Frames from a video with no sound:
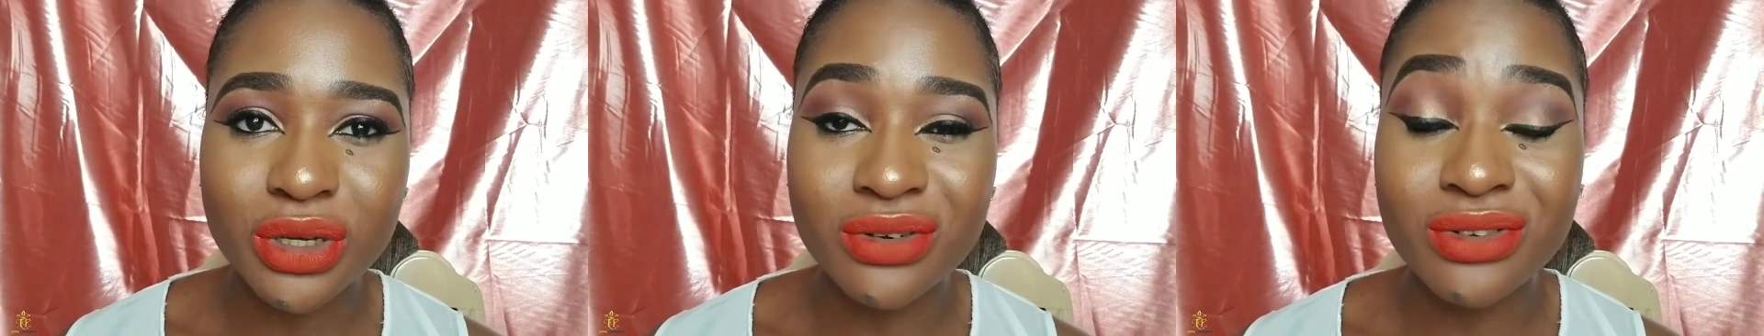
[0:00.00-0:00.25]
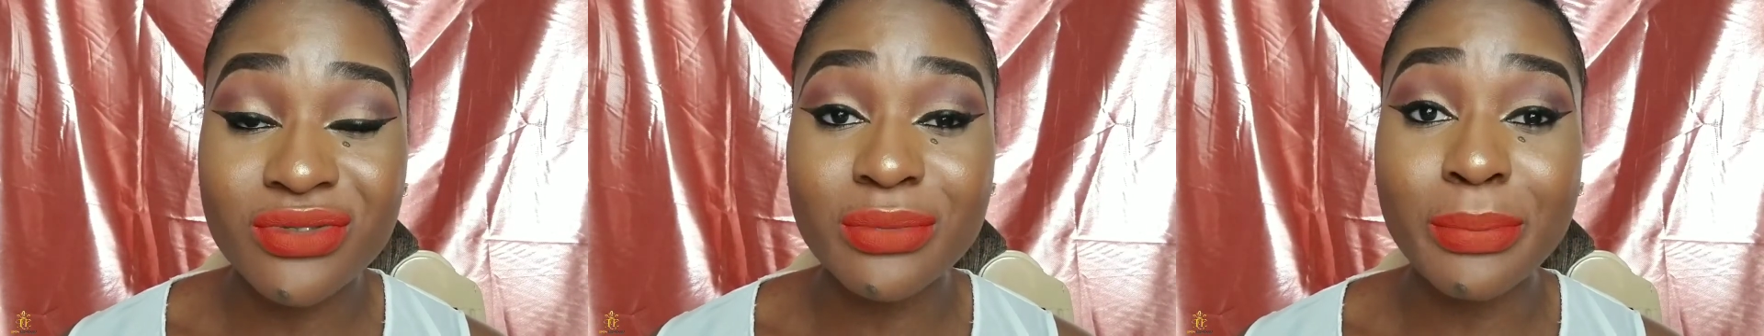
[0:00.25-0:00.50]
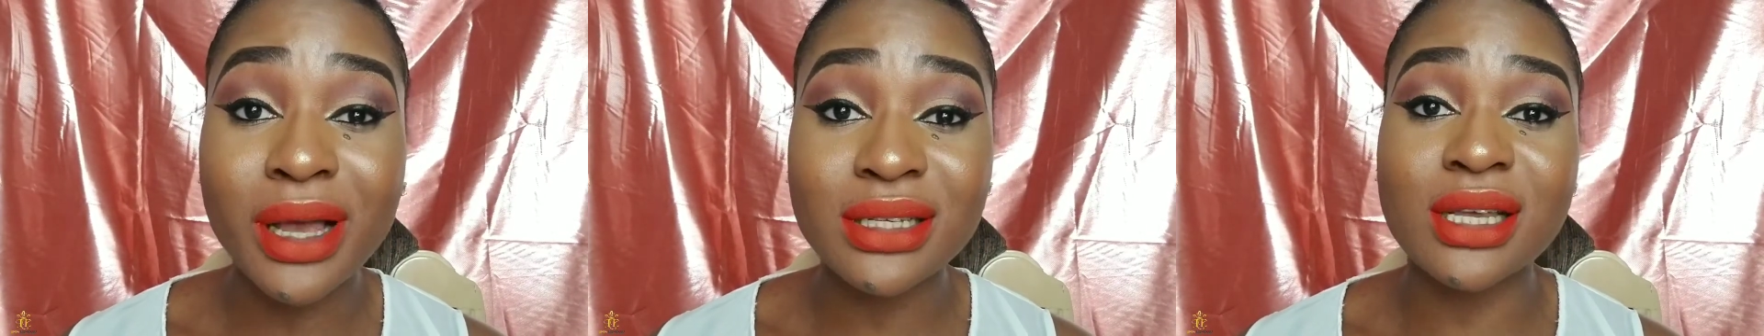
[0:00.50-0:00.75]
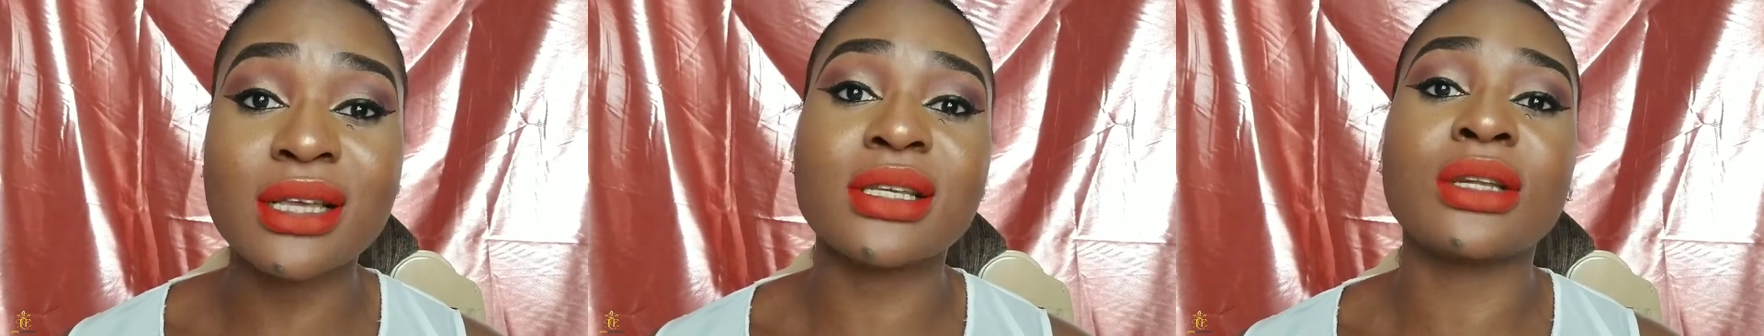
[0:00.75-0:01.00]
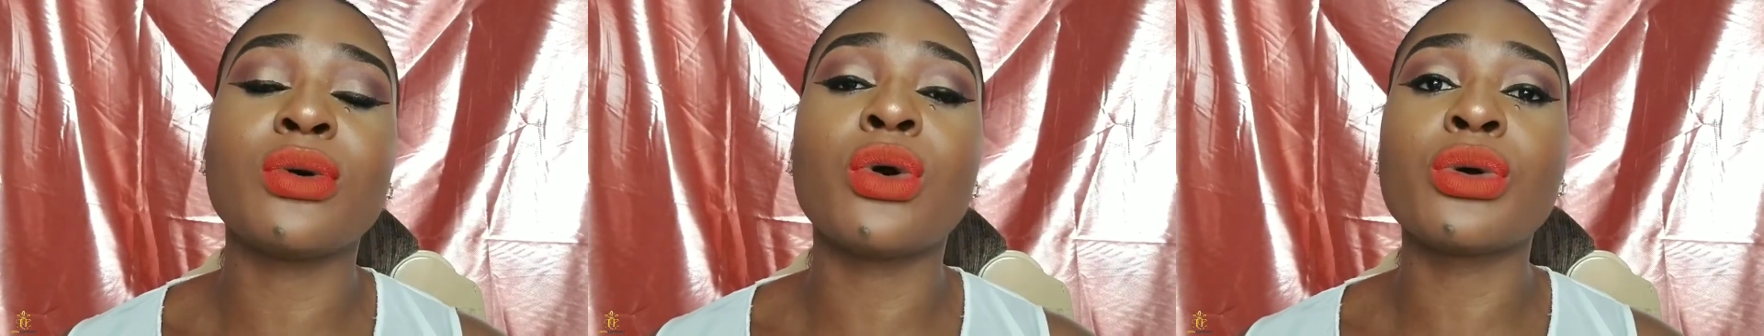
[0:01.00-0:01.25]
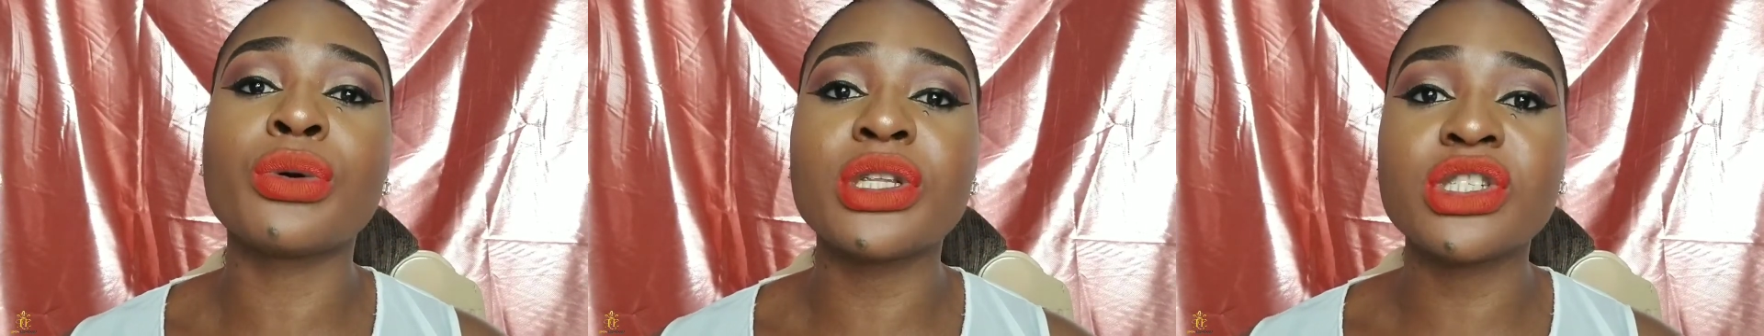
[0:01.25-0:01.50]
It could even pass as an
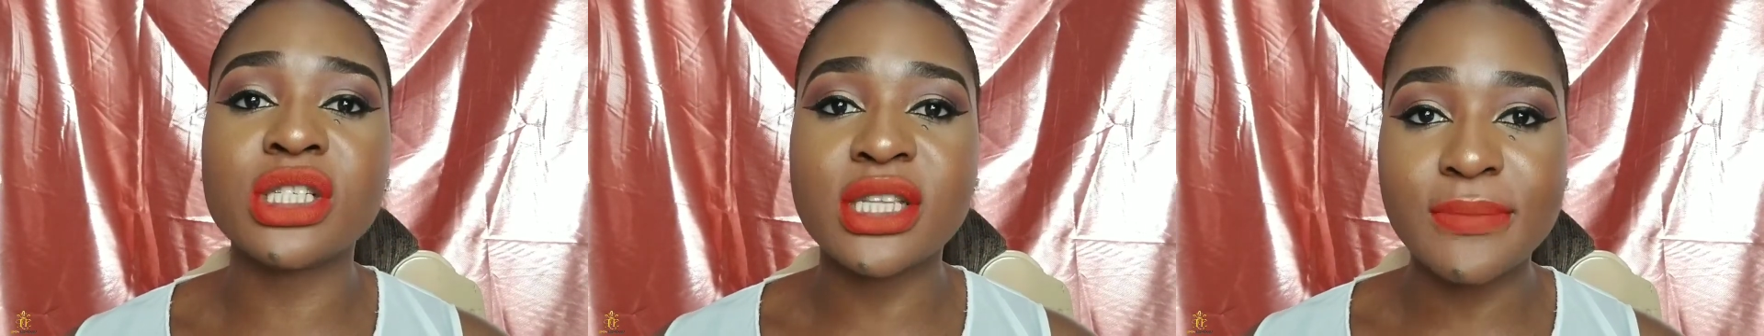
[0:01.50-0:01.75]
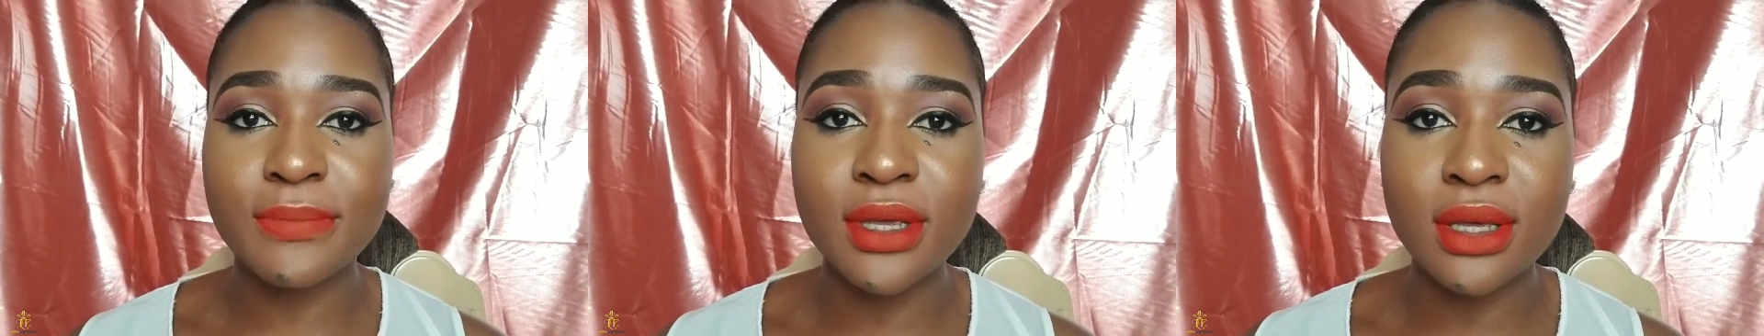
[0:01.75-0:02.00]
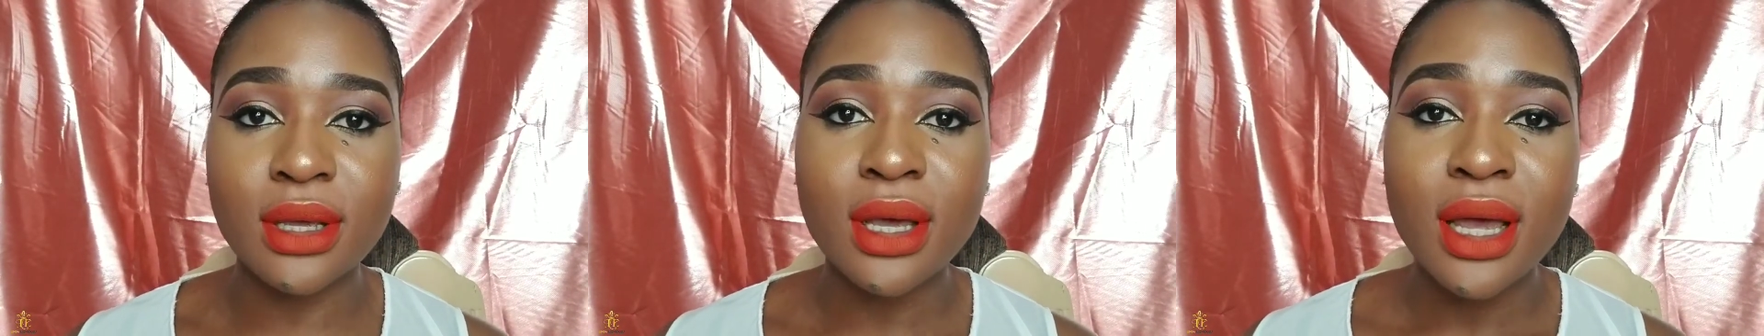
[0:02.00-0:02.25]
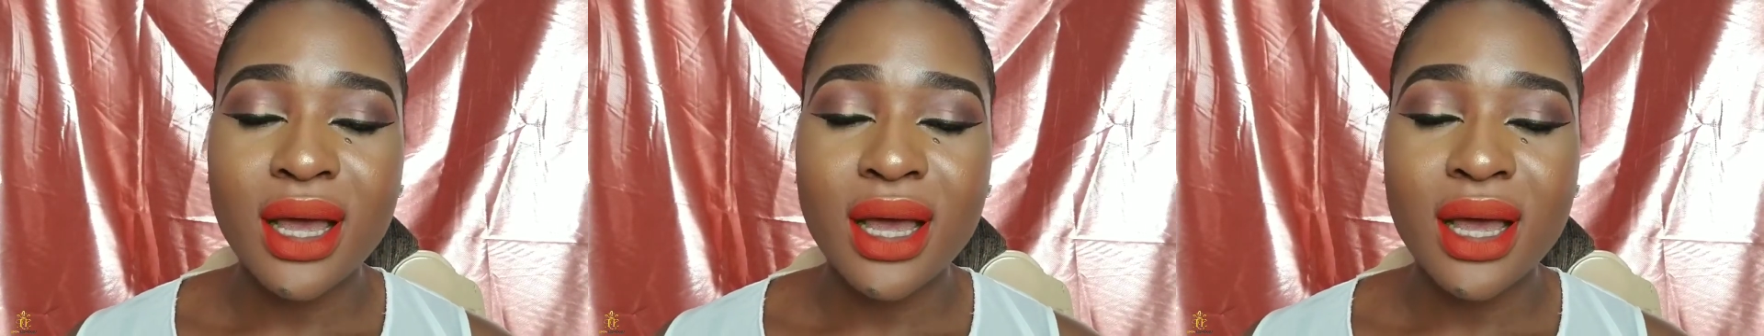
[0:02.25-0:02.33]
orange lippy.